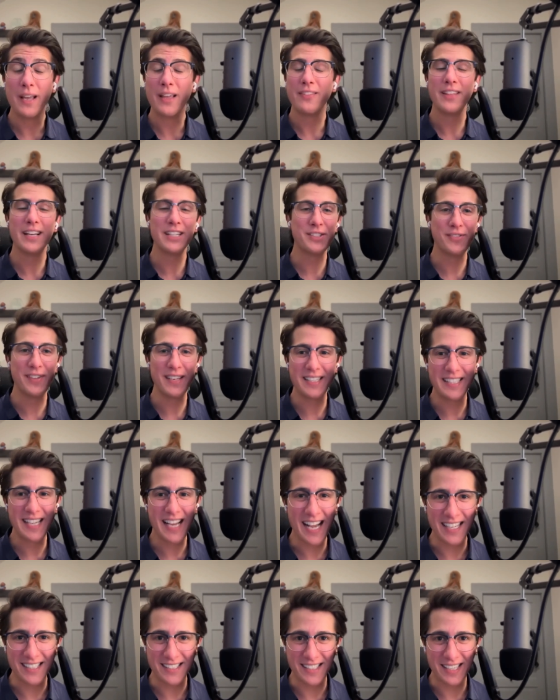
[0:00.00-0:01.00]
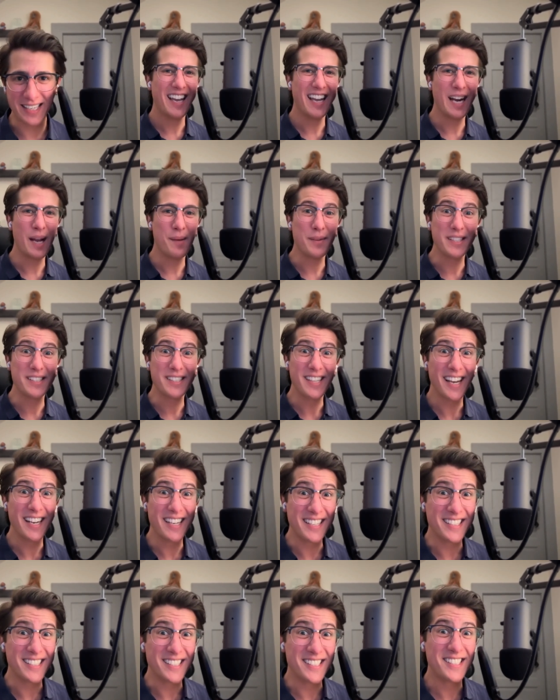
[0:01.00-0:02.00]
that's fantastic, and I'm
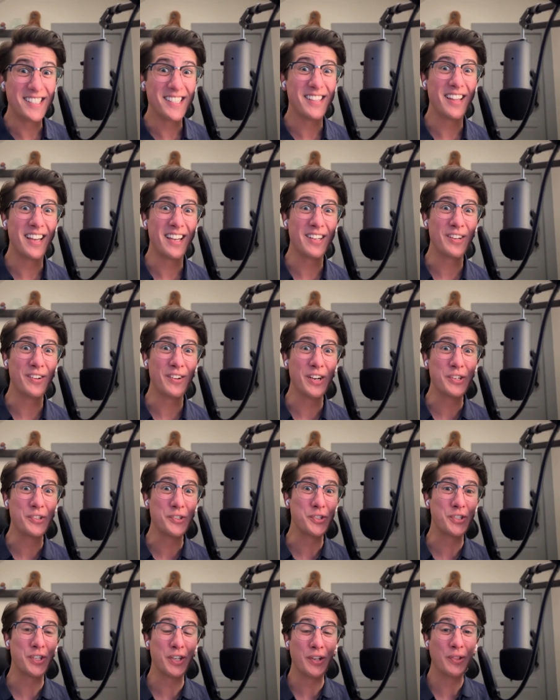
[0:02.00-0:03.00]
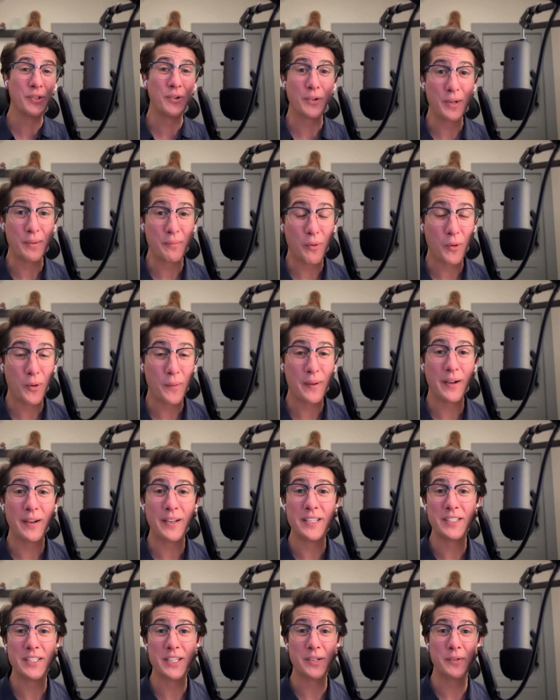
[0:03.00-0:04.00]
excited to see that you're interested in learning more about
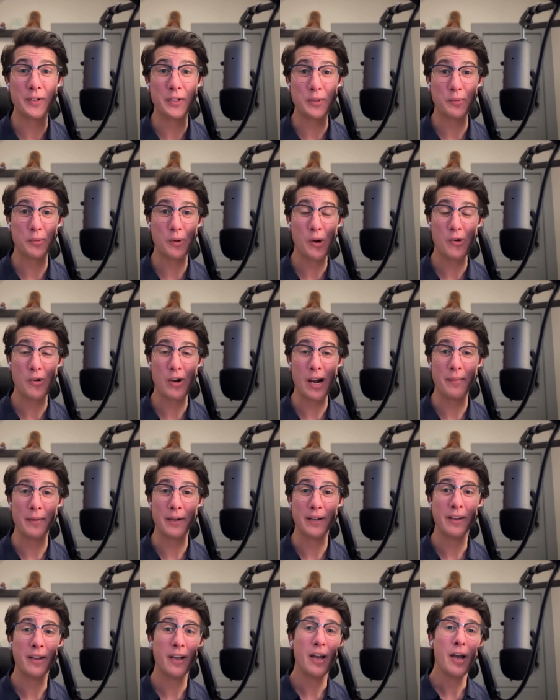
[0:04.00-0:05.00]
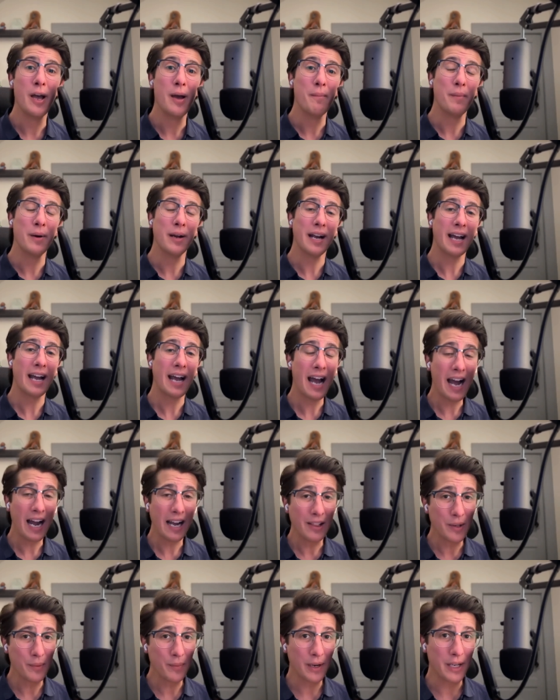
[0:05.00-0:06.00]
asynchronous programming. But I
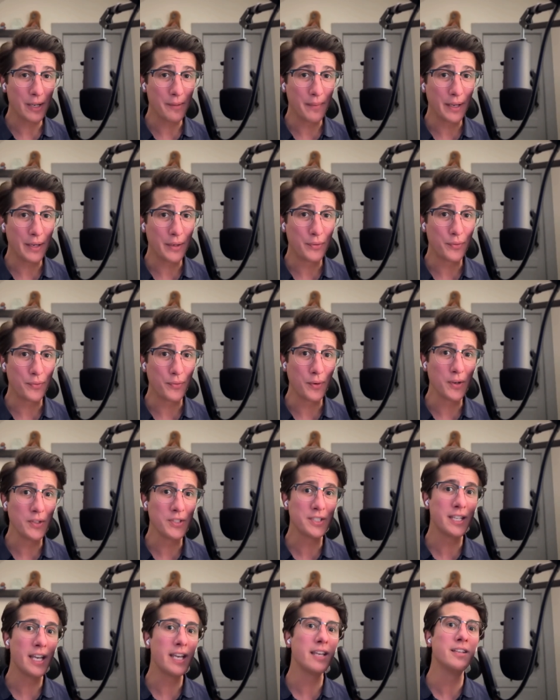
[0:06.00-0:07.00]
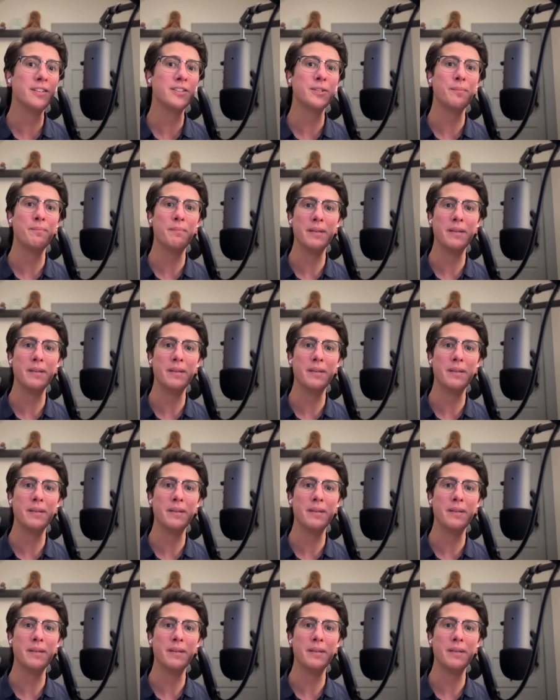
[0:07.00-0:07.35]
highly recommend first taking some